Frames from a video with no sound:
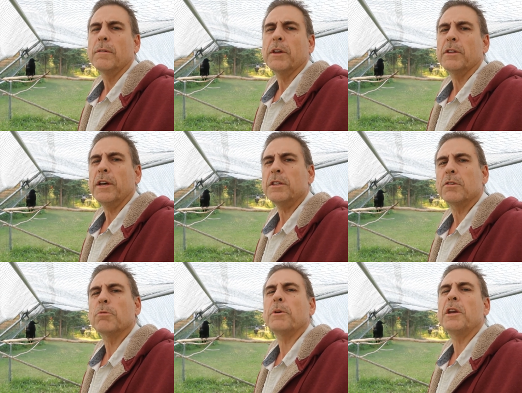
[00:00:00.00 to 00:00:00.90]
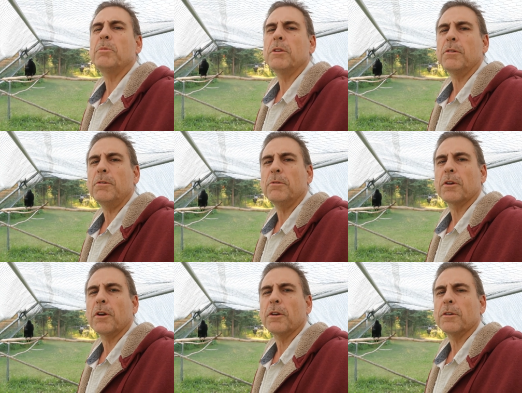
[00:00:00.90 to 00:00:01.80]
And that's her baby, too,
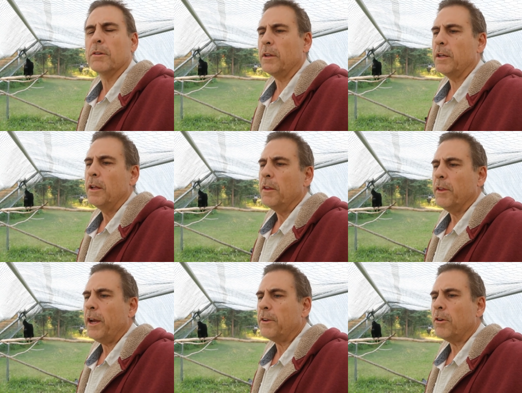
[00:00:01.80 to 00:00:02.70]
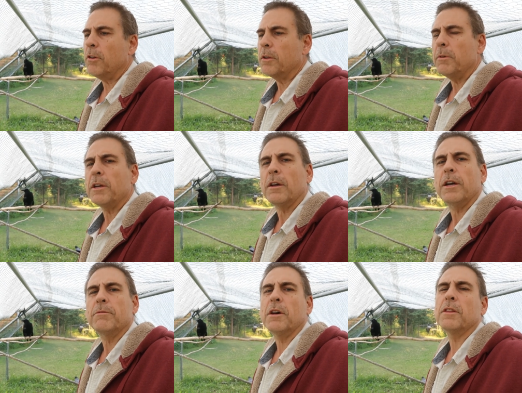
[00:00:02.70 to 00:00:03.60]
the garden. That, that I'll admit I
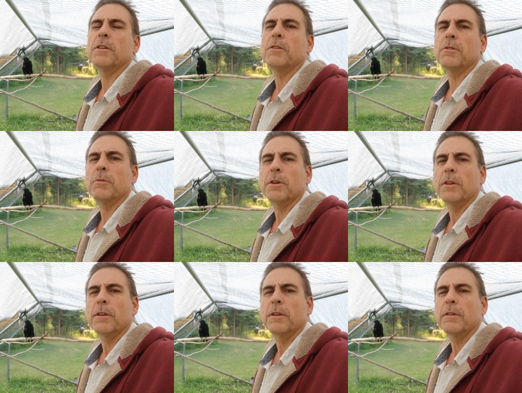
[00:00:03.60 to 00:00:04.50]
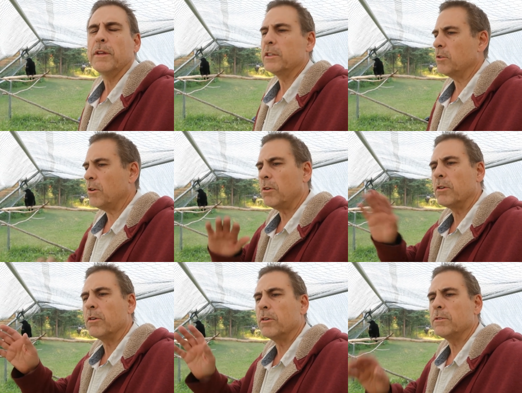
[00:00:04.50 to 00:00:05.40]
have nothing to do with. That's all
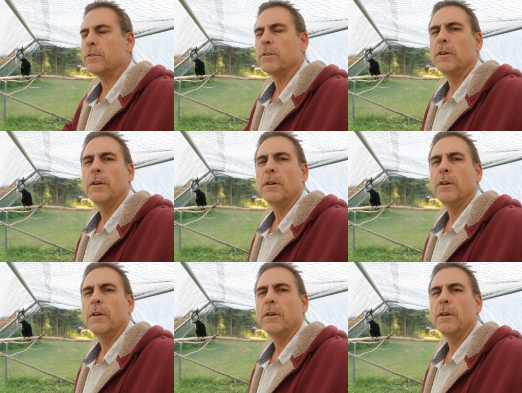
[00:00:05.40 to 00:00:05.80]
hers.